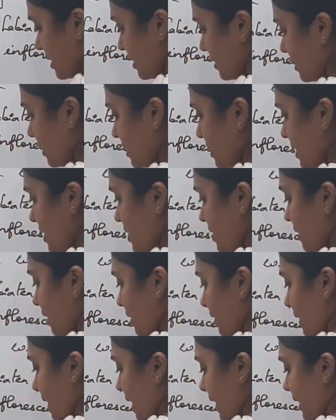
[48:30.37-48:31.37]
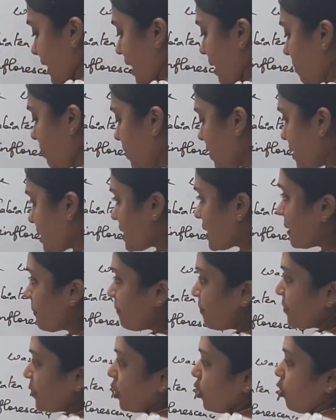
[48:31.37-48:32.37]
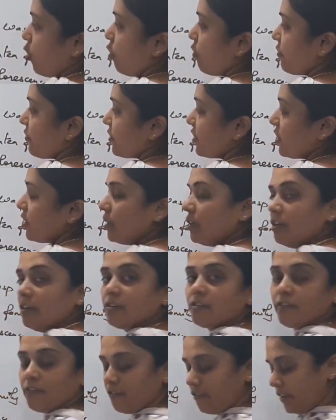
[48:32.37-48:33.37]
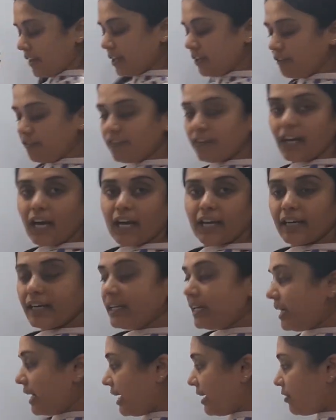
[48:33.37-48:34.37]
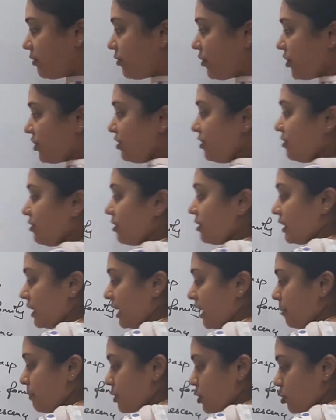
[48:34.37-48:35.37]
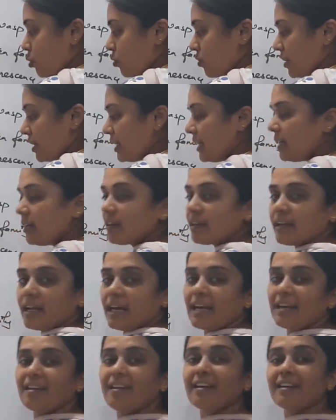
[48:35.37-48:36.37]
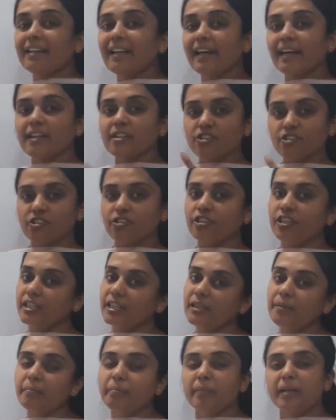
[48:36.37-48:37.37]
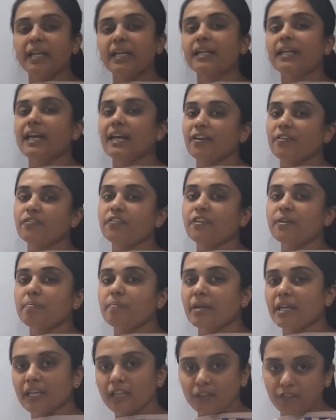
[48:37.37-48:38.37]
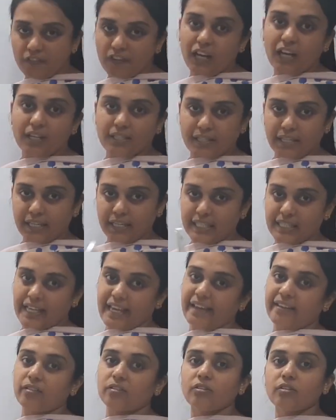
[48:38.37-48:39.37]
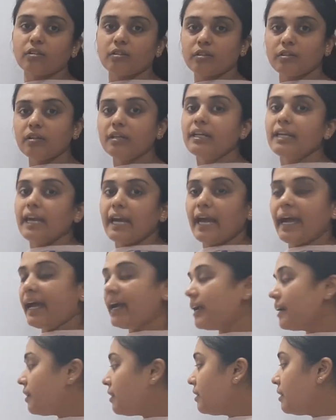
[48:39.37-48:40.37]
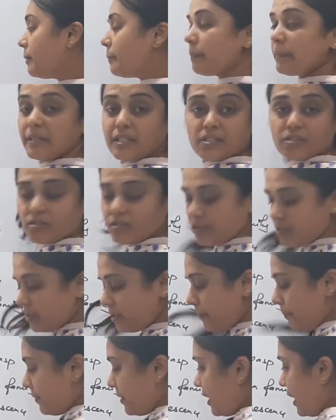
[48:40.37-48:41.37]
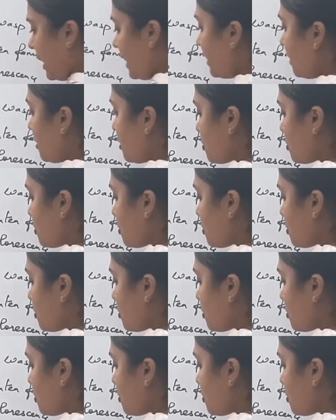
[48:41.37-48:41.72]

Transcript: This is the thalamus of the fig flower, and within the thalamus over here are attached the male and female flowers, that is anther and pistils, right?